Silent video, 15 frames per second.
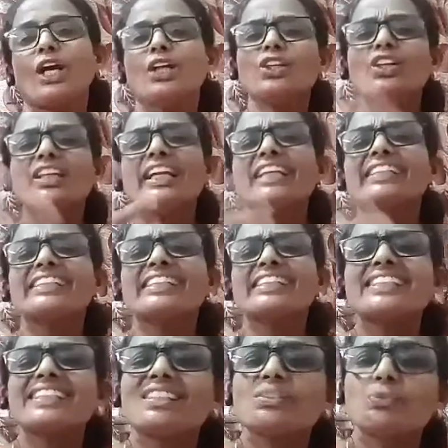Now let us
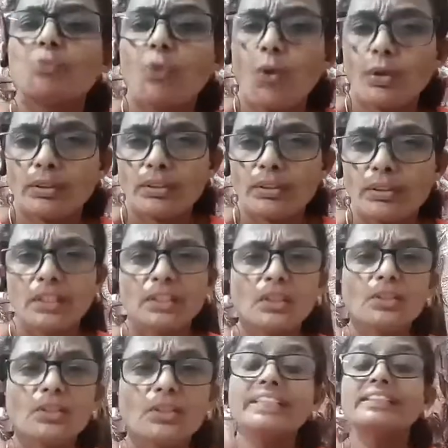see what. Now
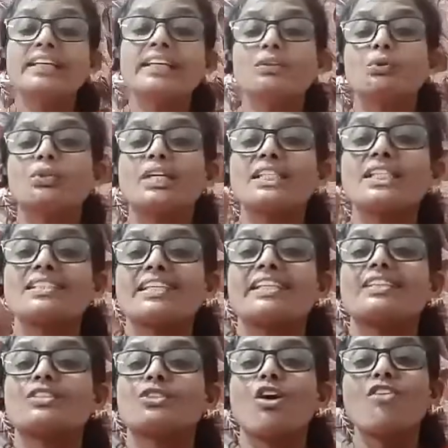these are known as
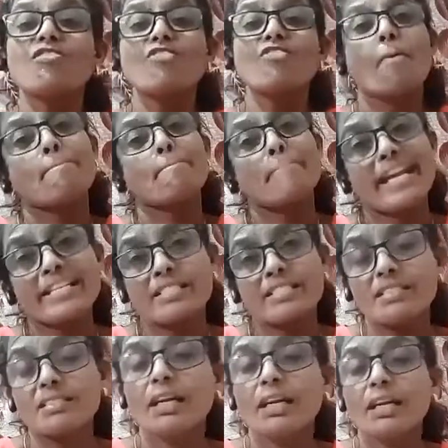states of
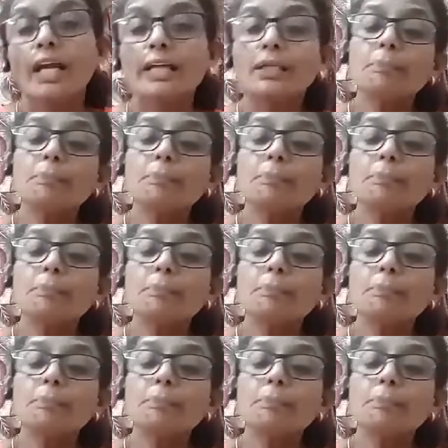matter. Now